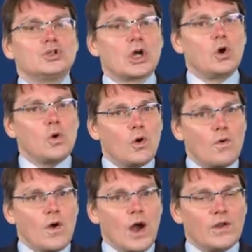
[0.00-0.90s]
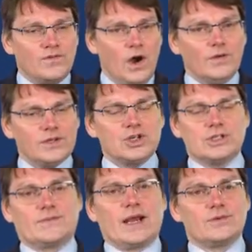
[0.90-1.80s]
So
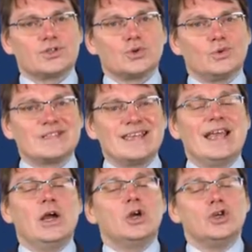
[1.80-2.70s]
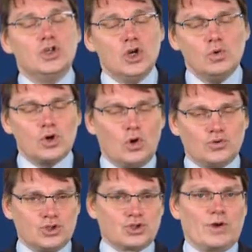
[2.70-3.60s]
advantages of outsourcing, you
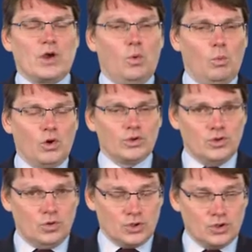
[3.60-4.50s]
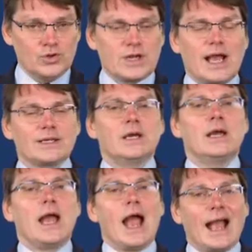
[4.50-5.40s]
concentrate on what you're good at,
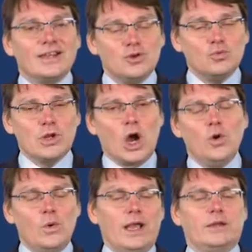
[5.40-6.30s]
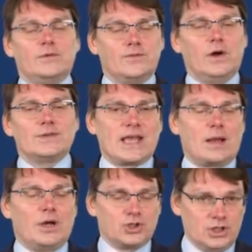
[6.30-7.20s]
and you know in advance
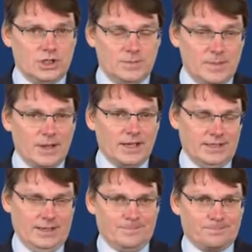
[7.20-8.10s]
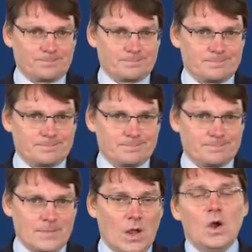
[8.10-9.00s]
how much you're going to be paying.
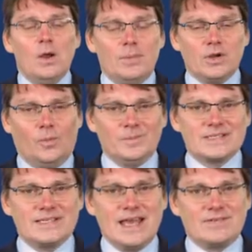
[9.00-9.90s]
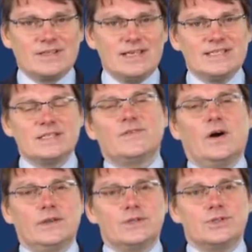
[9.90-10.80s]
But obviously there are
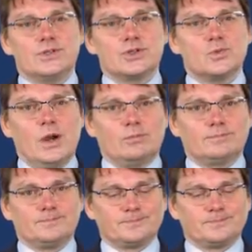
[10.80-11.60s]
disadvantages as well.